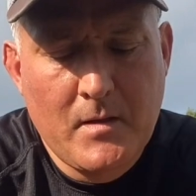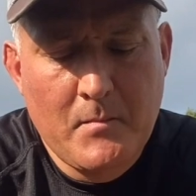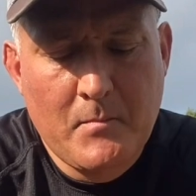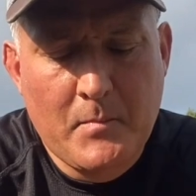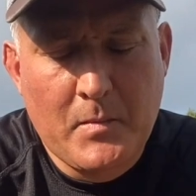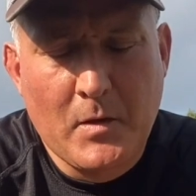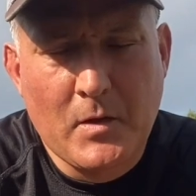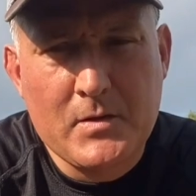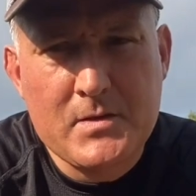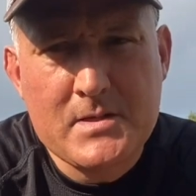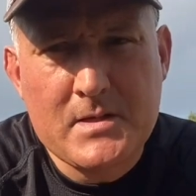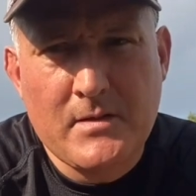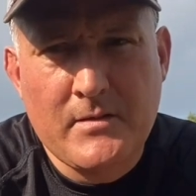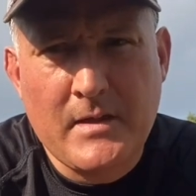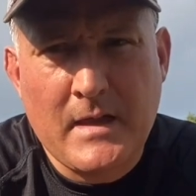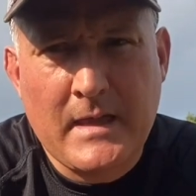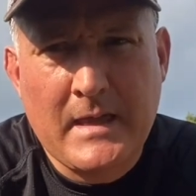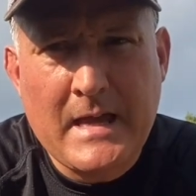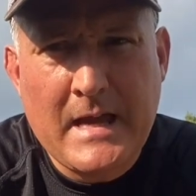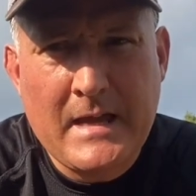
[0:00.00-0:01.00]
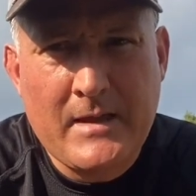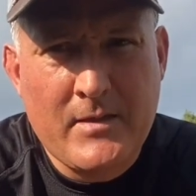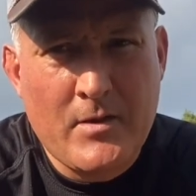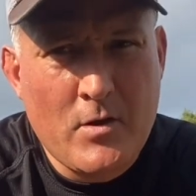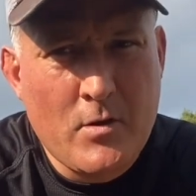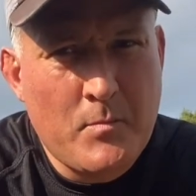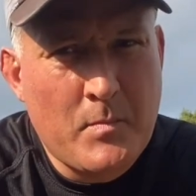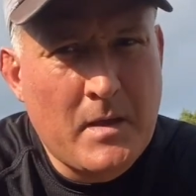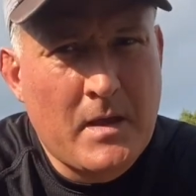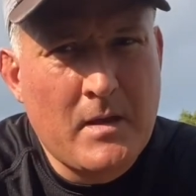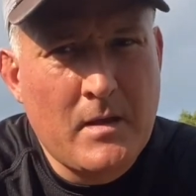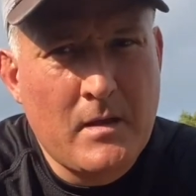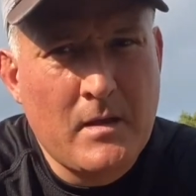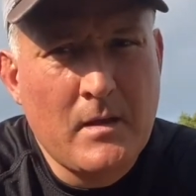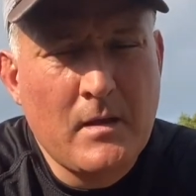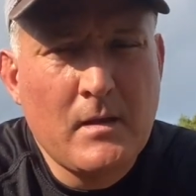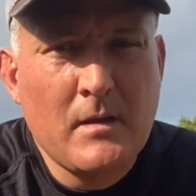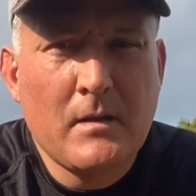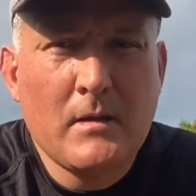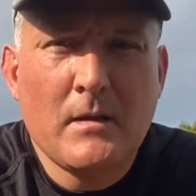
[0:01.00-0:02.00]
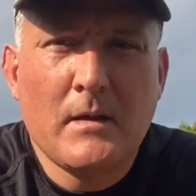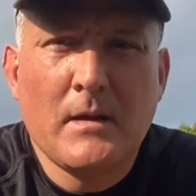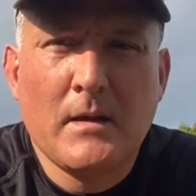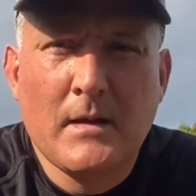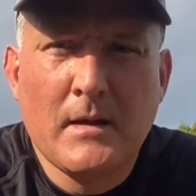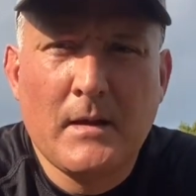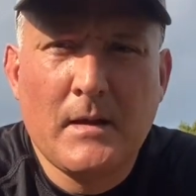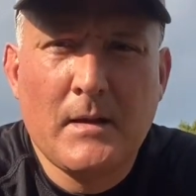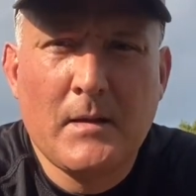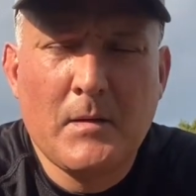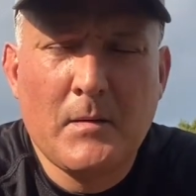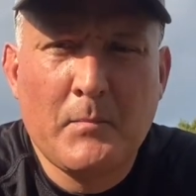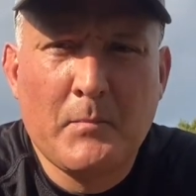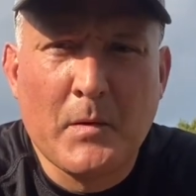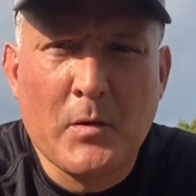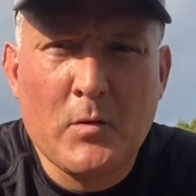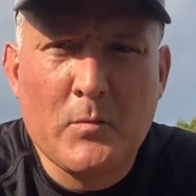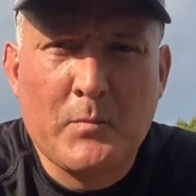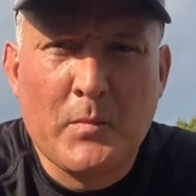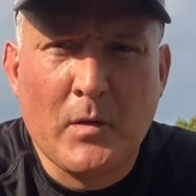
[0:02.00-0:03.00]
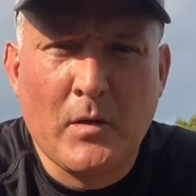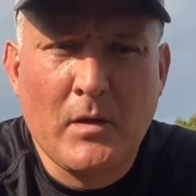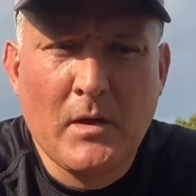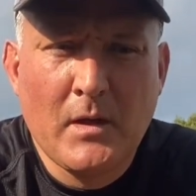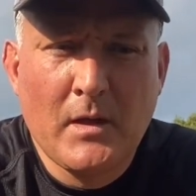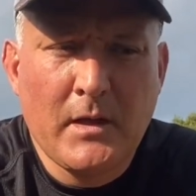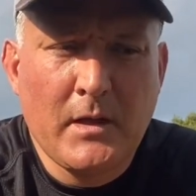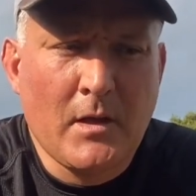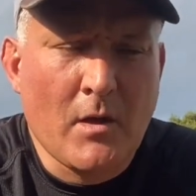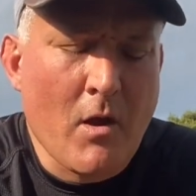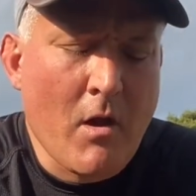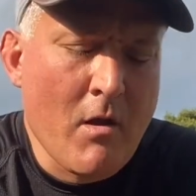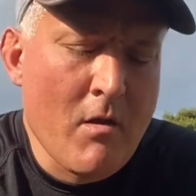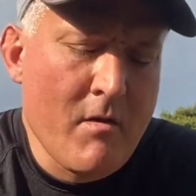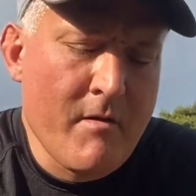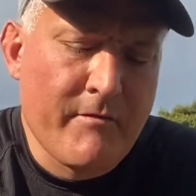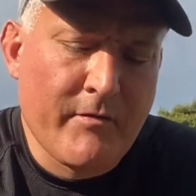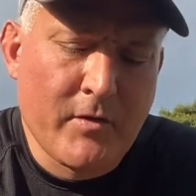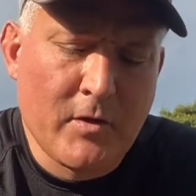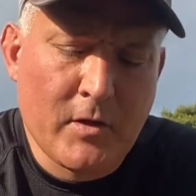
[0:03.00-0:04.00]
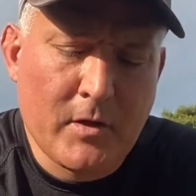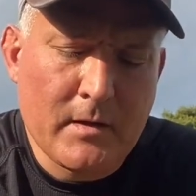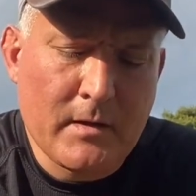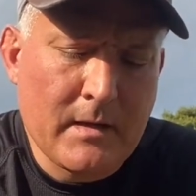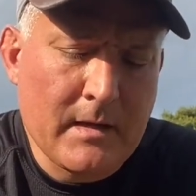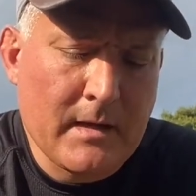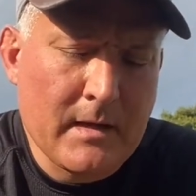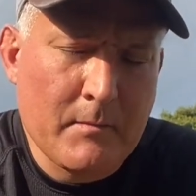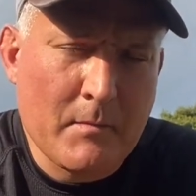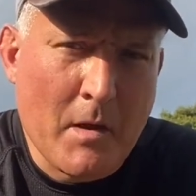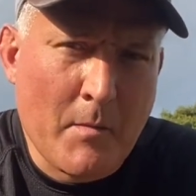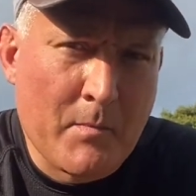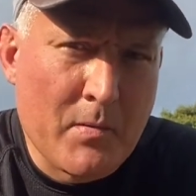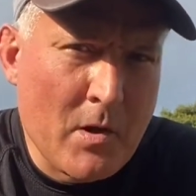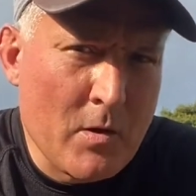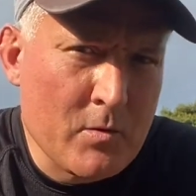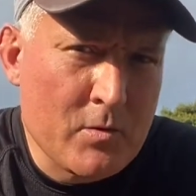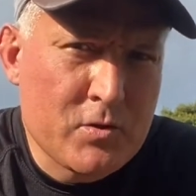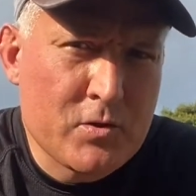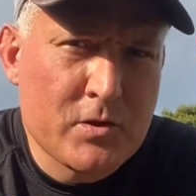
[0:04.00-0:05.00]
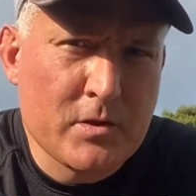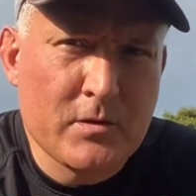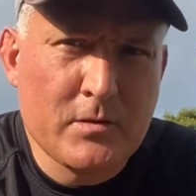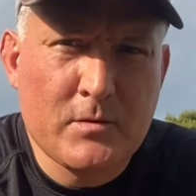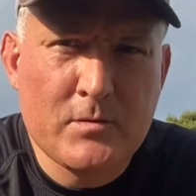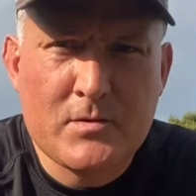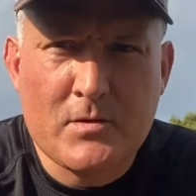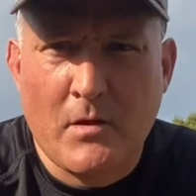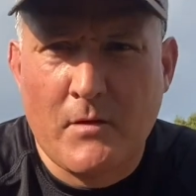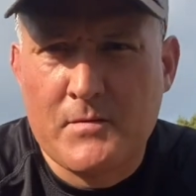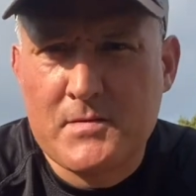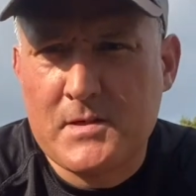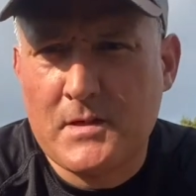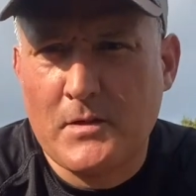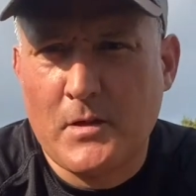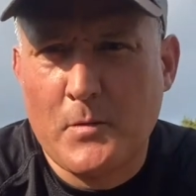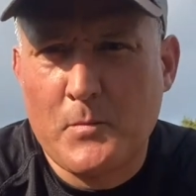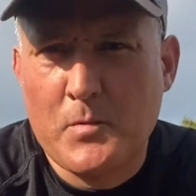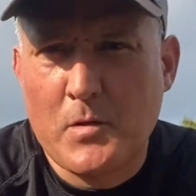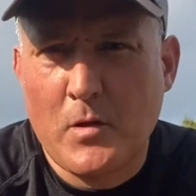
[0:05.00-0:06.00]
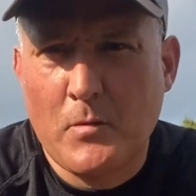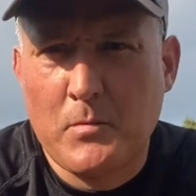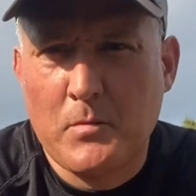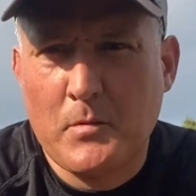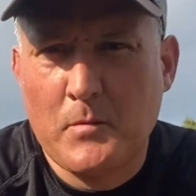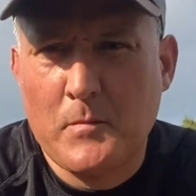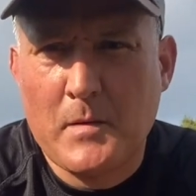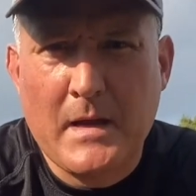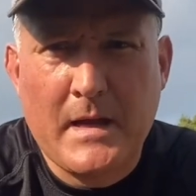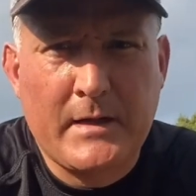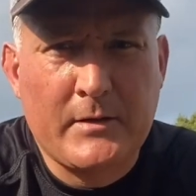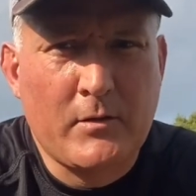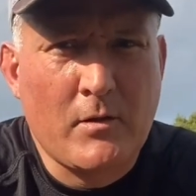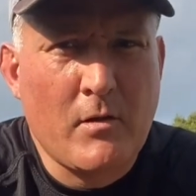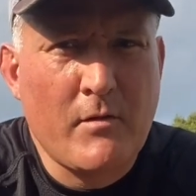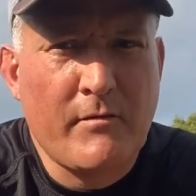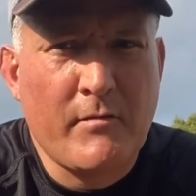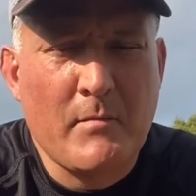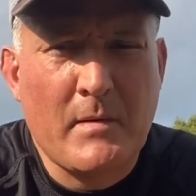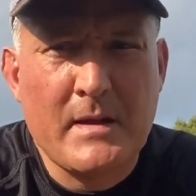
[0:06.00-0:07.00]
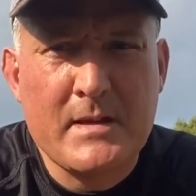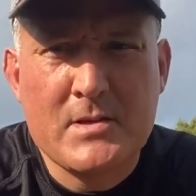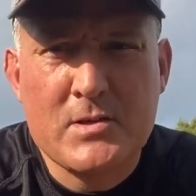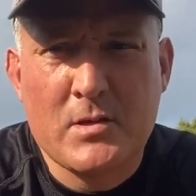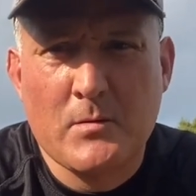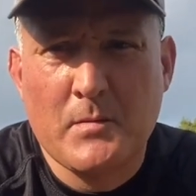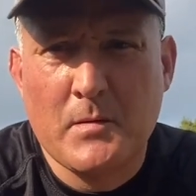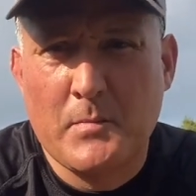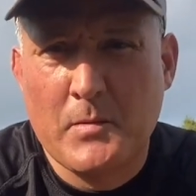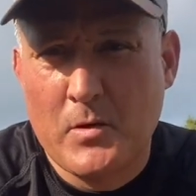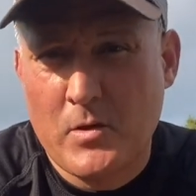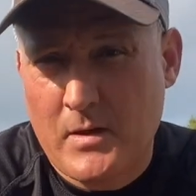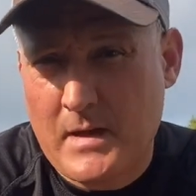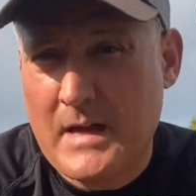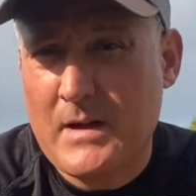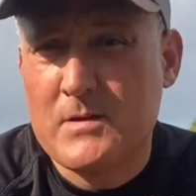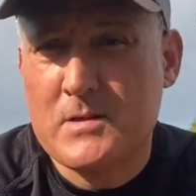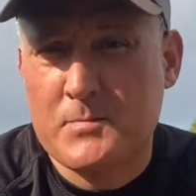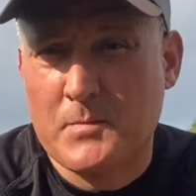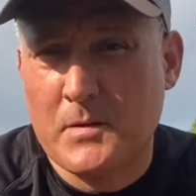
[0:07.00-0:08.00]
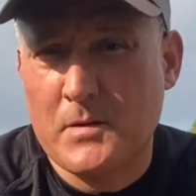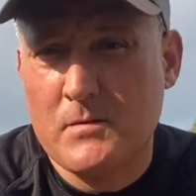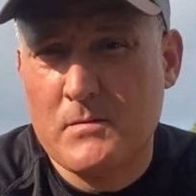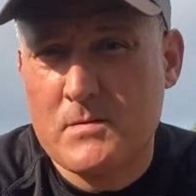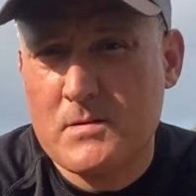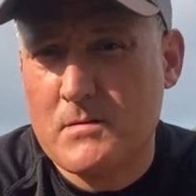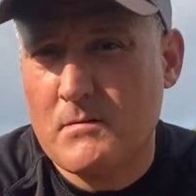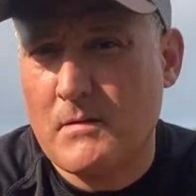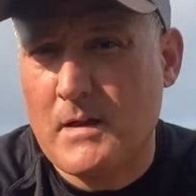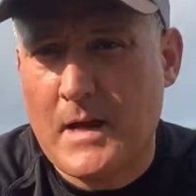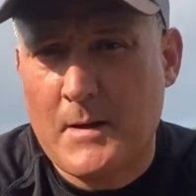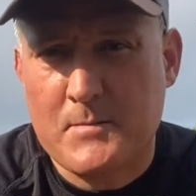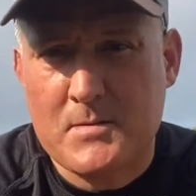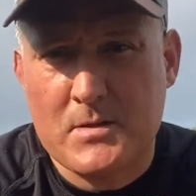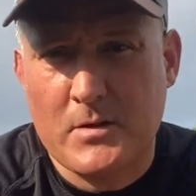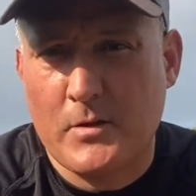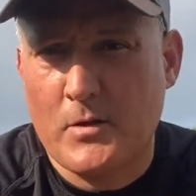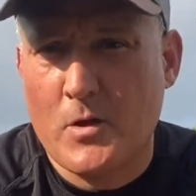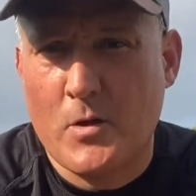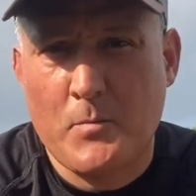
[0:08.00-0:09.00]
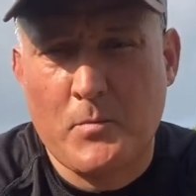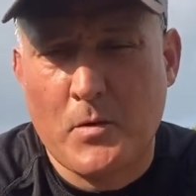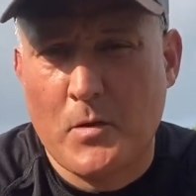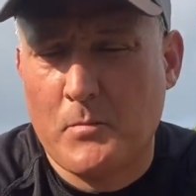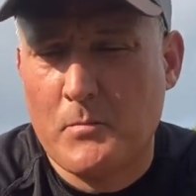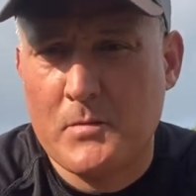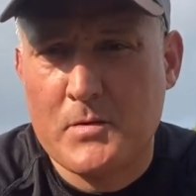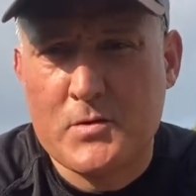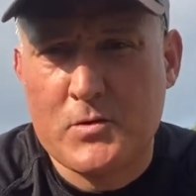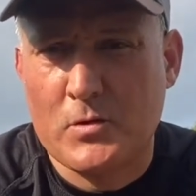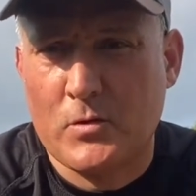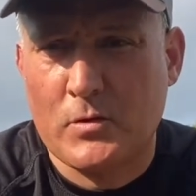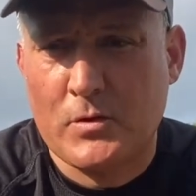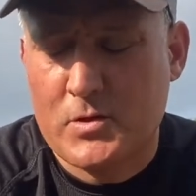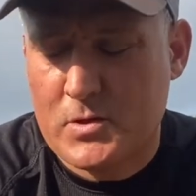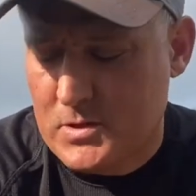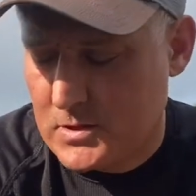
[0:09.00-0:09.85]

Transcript: but again, they're a bigger boot. But you know, over approach shoes, obviously no problem, and over my summer Berghaus boots, absolutely no problem at all. I just